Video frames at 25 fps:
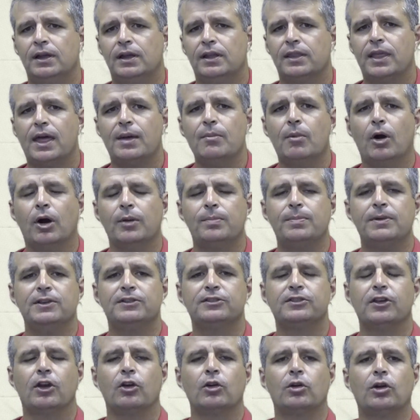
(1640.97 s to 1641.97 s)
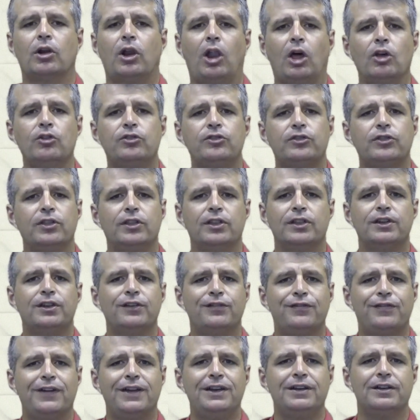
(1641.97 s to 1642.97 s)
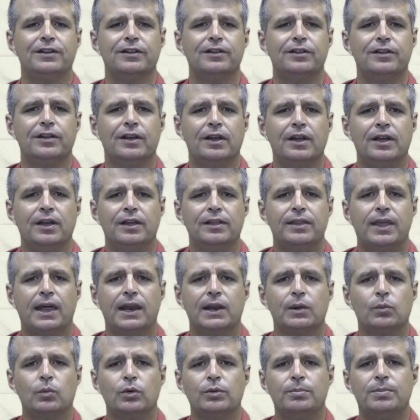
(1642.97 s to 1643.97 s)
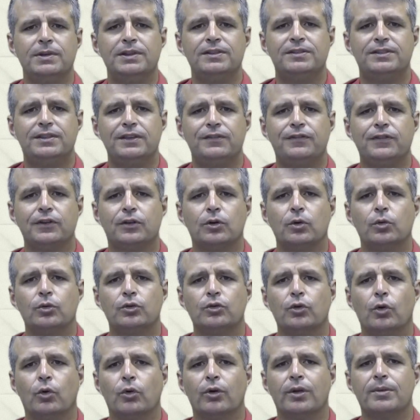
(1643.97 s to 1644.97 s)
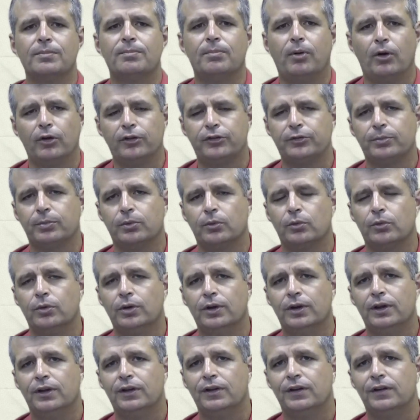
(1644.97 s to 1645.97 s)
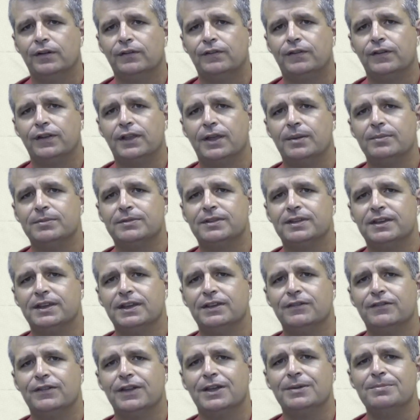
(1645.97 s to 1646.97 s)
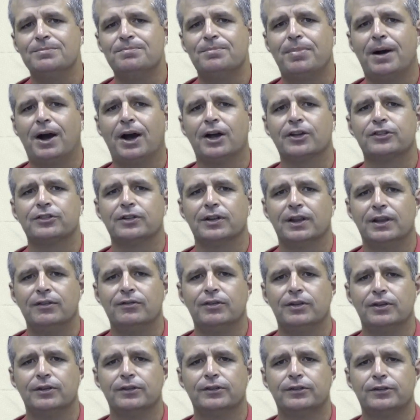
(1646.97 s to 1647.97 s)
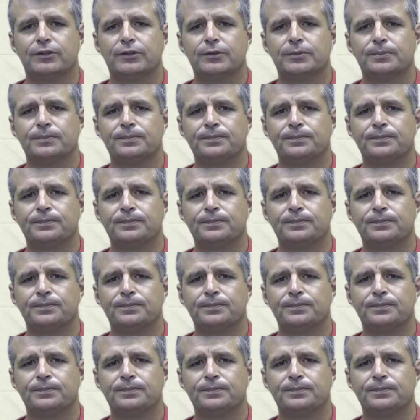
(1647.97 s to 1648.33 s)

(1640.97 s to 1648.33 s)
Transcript: They might be so close to the defendant that it would be difficult or impossible for them to give impartial evidence.